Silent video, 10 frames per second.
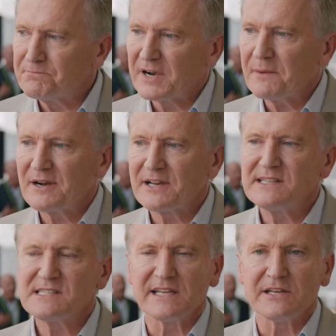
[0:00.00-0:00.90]

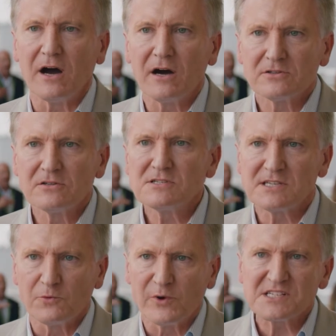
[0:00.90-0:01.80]
prevalence in
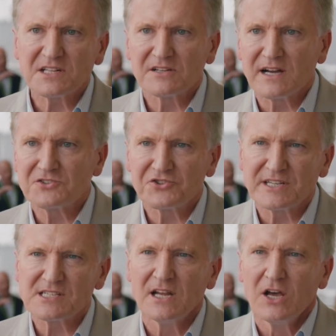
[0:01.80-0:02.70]
adults in Western
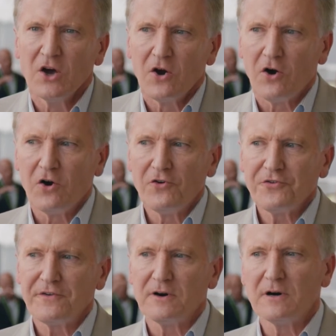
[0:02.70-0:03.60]
countries
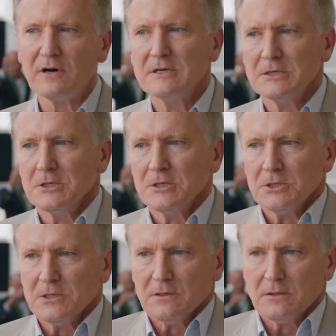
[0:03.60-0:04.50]
of 2
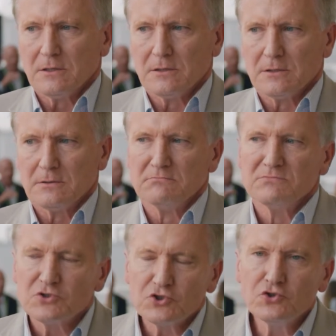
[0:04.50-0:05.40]
to
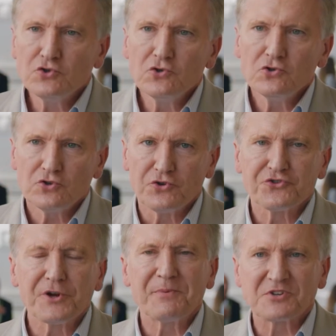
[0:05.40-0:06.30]

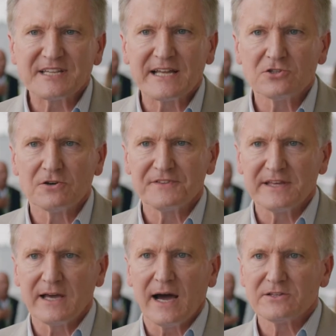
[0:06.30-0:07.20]
3% of
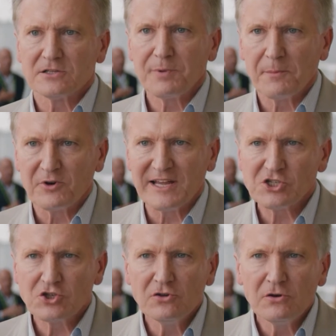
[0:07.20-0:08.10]
the adult
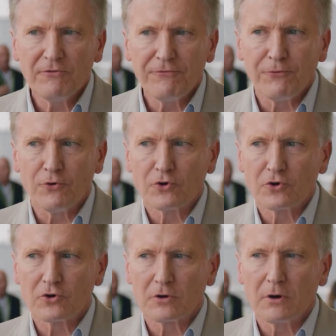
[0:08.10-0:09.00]
population
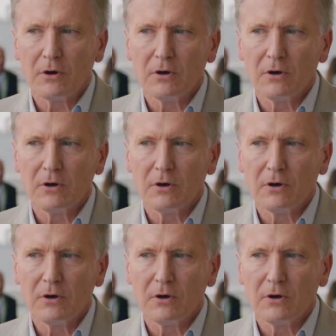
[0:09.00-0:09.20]
for